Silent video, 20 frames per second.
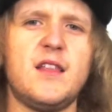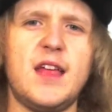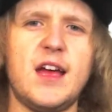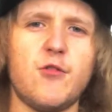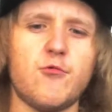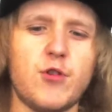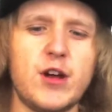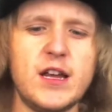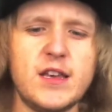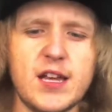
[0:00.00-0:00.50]
they
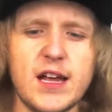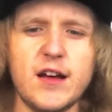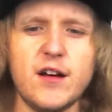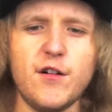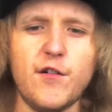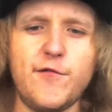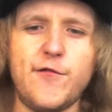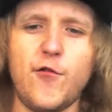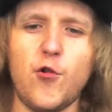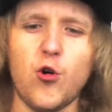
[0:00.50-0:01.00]

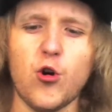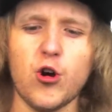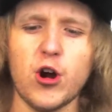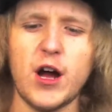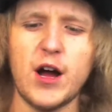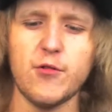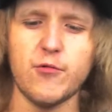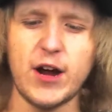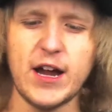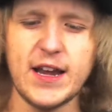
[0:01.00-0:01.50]
retail for
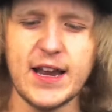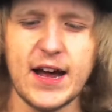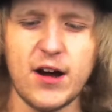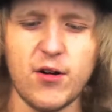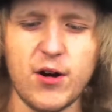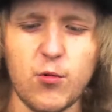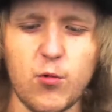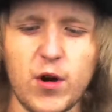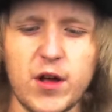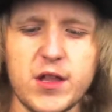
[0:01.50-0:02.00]
right now
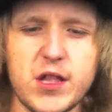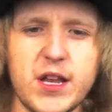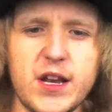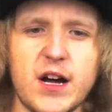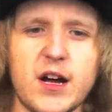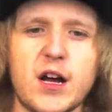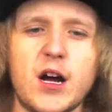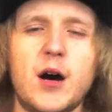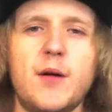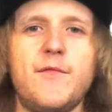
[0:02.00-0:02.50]
at
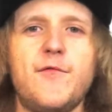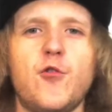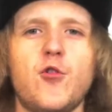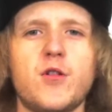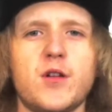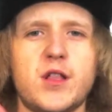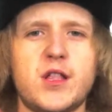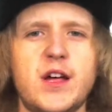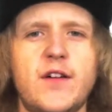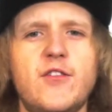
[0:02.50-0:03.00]
Wellicy.com
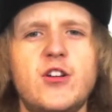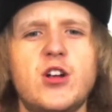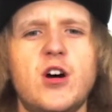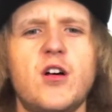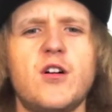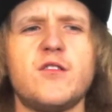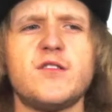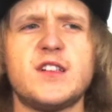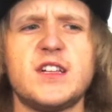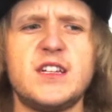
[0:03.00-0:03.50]
for
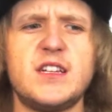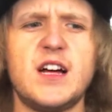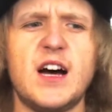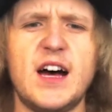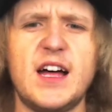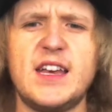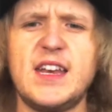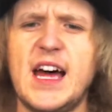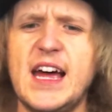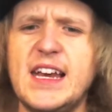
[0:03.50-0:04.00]

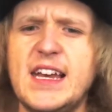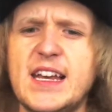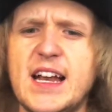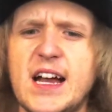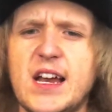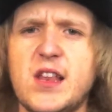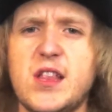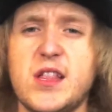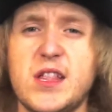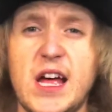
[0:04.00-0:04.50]

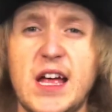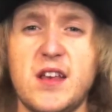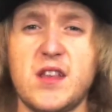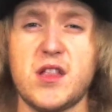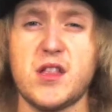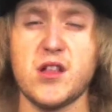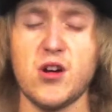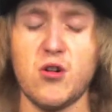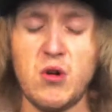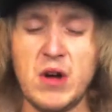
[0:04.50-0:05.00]
$7.99.
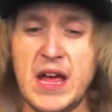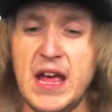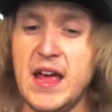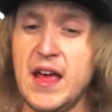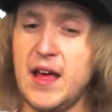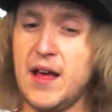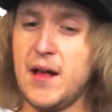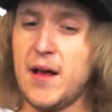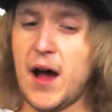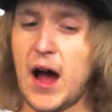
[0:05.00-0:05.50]
So
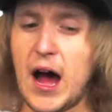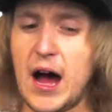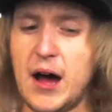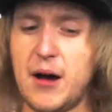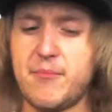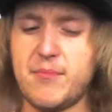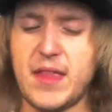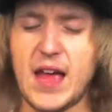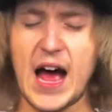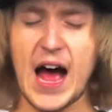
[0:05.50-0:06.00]

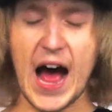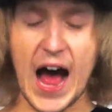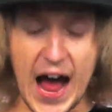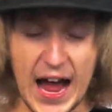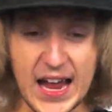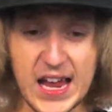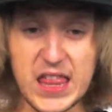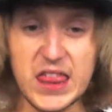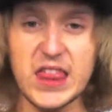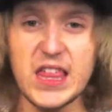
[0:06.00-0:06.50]

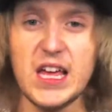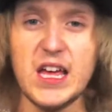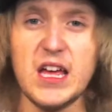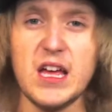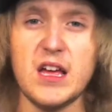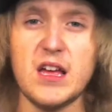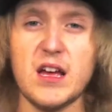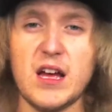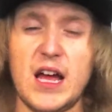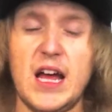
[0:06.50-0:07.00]
I
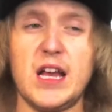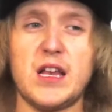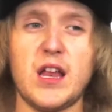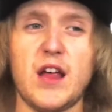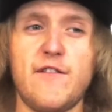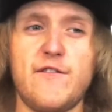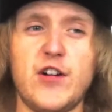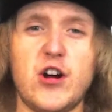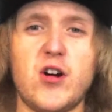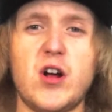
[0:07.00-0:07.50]
think it's
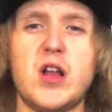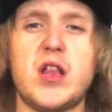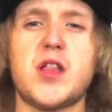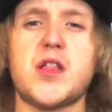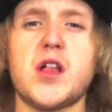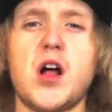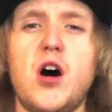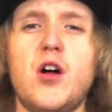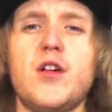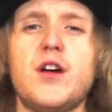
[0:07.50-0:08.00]
a very
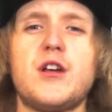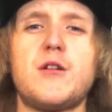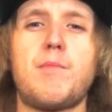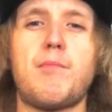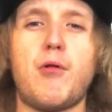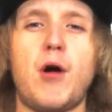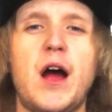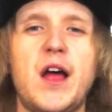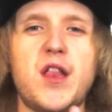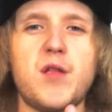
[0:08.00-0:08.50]
solid
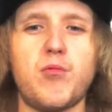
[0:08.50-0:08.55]
price